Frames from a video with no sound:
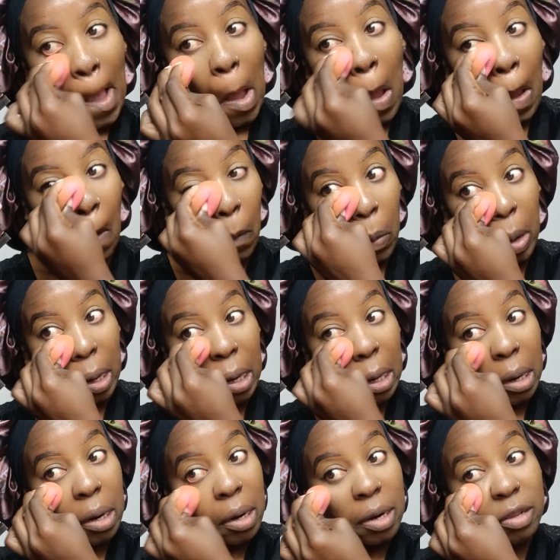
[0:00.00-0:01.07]
Hopefully,
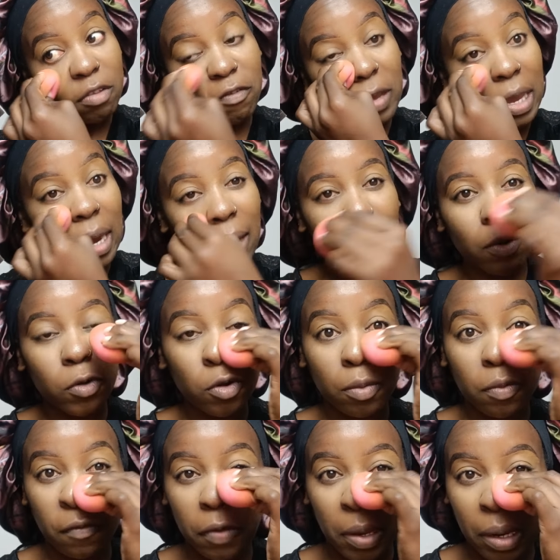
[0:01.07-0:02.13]
nisifike kama watu
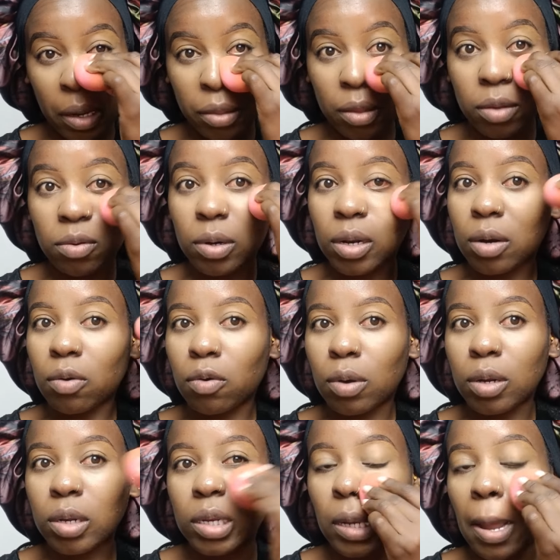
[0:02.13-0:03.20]
wamefika. That's what I want.